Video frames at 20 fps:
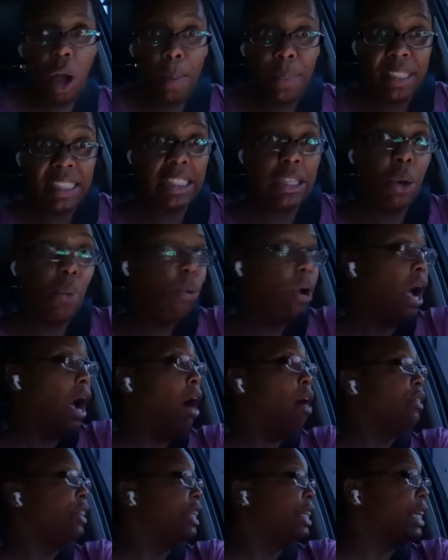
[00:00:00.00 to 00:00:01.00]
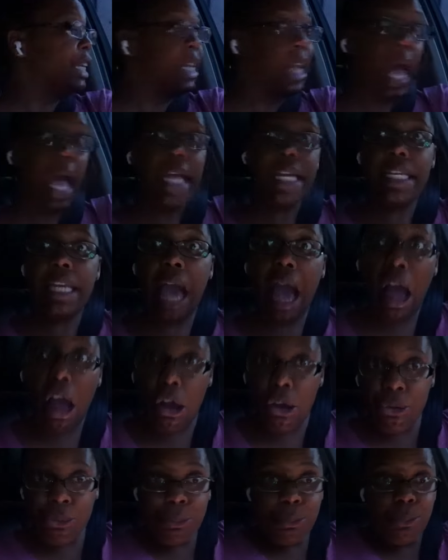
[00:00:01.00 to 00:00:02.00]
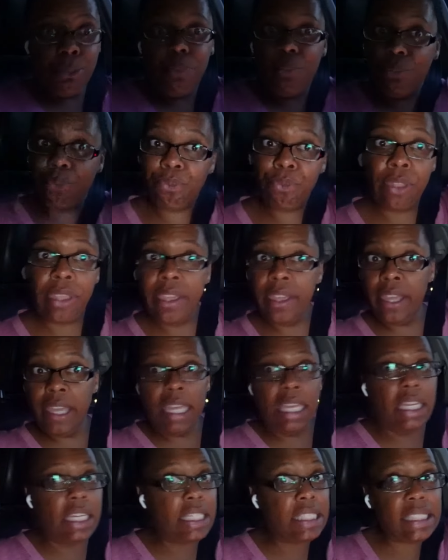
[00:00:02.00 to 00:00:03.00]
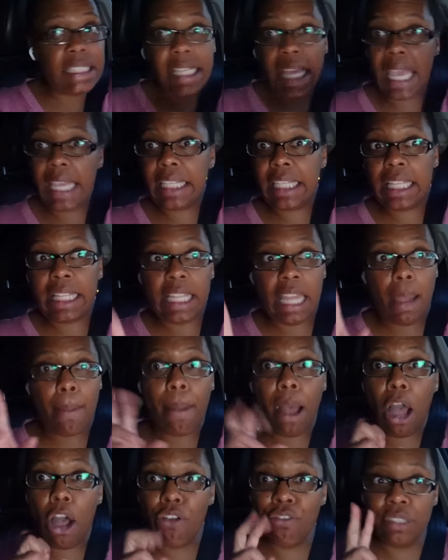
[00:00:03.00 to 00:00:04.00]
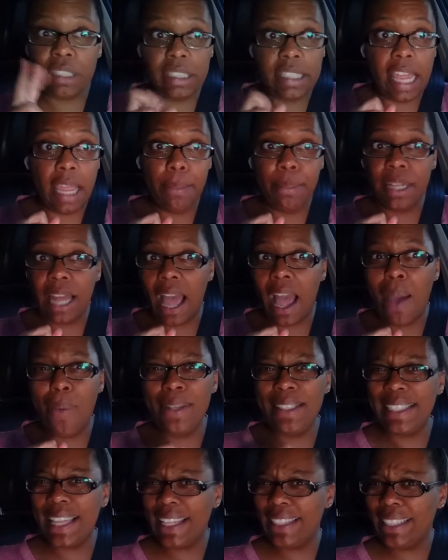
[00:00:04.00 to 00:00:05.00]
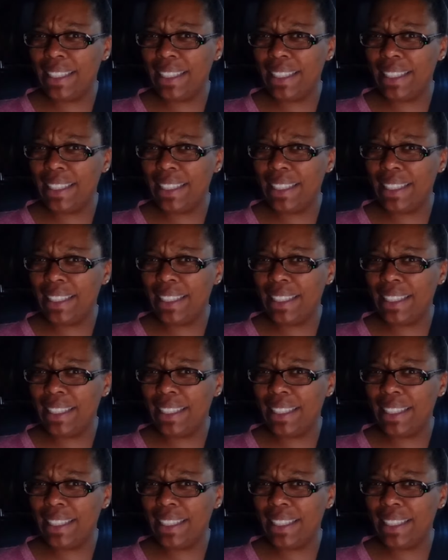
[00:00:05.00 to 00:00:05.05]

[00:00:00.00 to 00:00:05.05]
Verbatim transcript: I'm just going to call it a night, y'all. Because technically I'm off today, but I always like